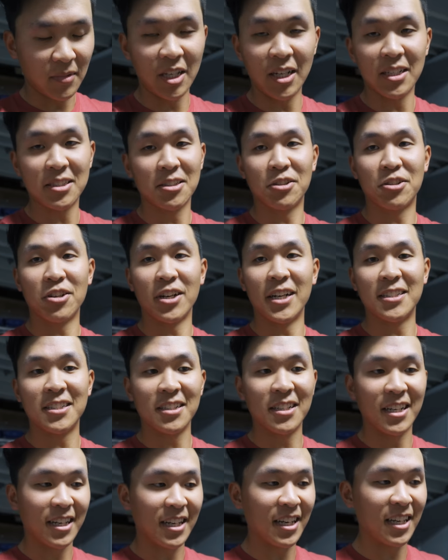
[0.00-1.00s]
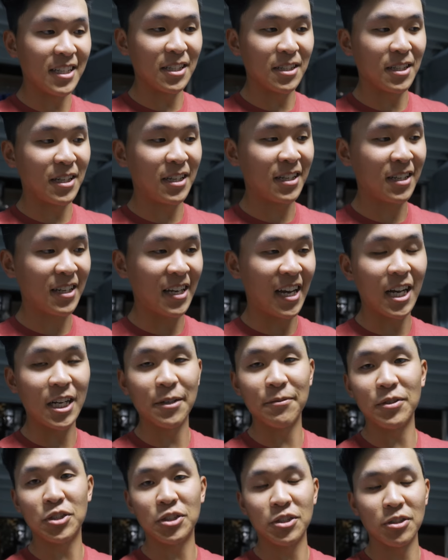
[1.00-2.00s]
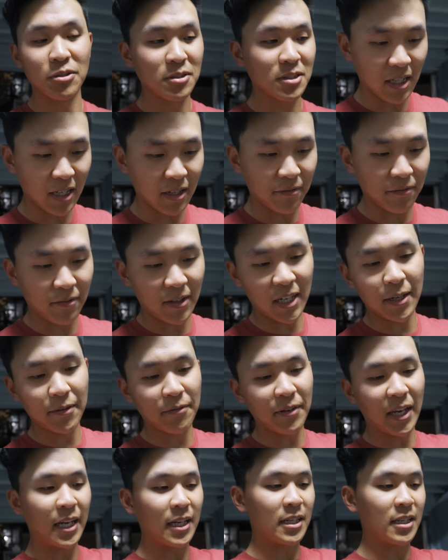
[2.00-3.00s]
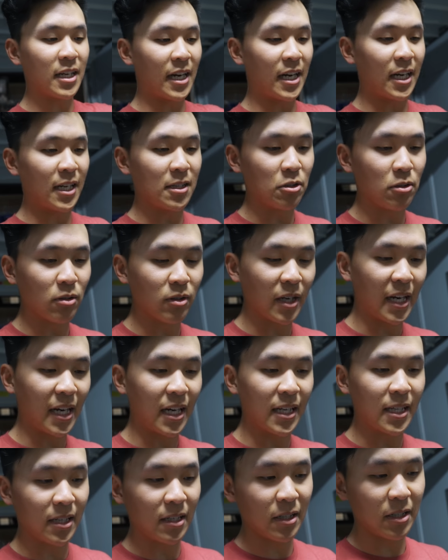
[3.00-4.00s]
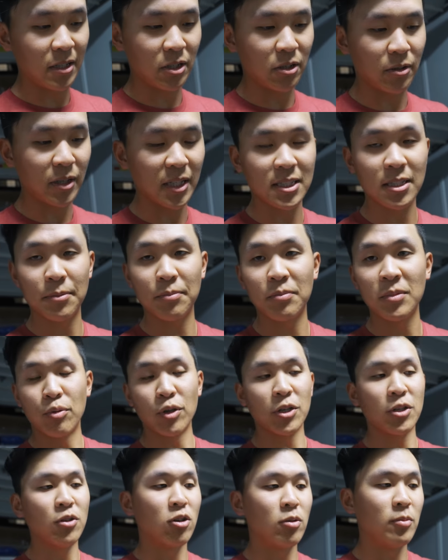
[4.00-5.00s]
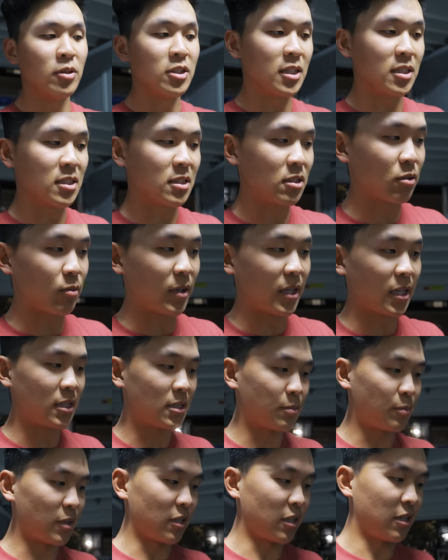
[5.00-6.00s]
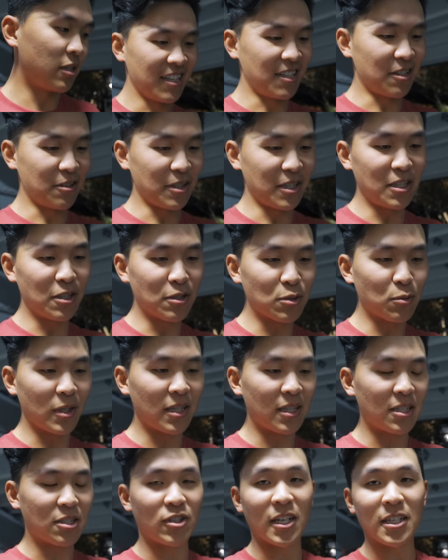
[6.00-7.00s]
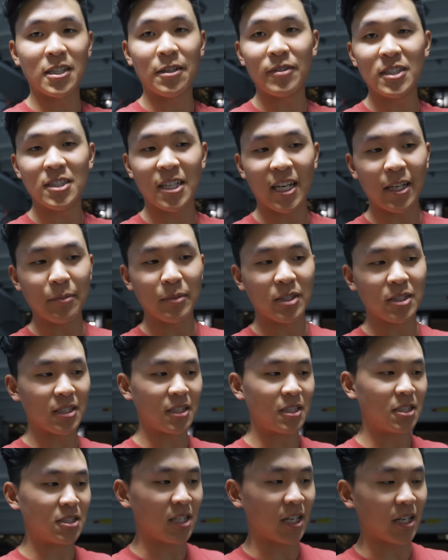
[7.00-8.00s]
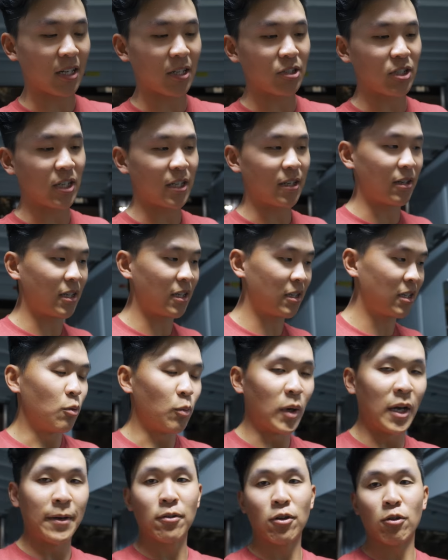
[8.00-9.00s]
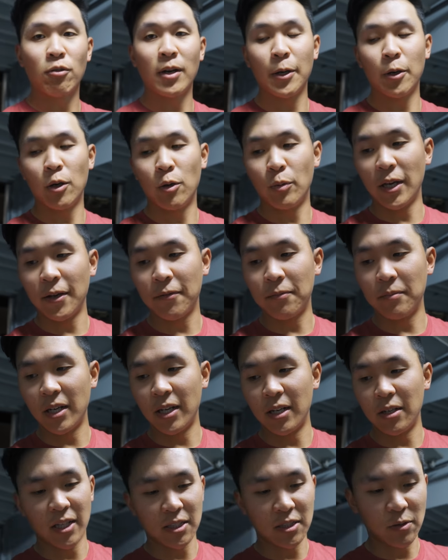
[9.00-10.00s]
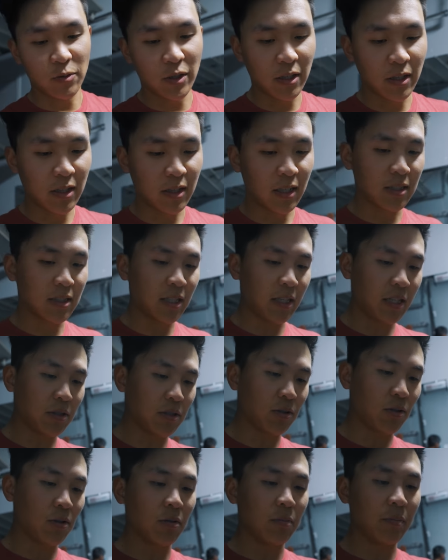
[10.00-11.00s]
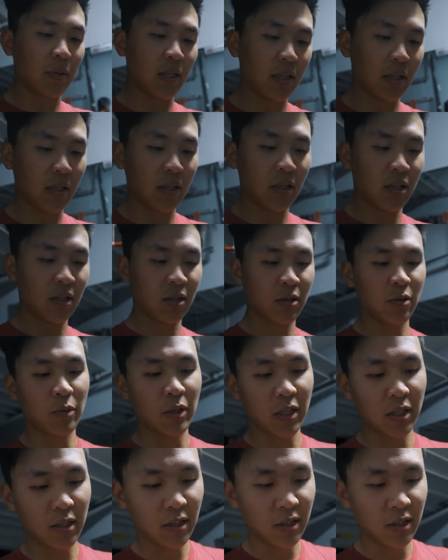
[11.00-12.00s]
He hasn't tried to like hit it out of his shoes. Like a five eight guy, little guy that, you know, hits it pretty normal distance-wise, but, you know, he knows what the strength of his game is, and he's not going to try to waver away, away, from that. That's one of the things that he told me when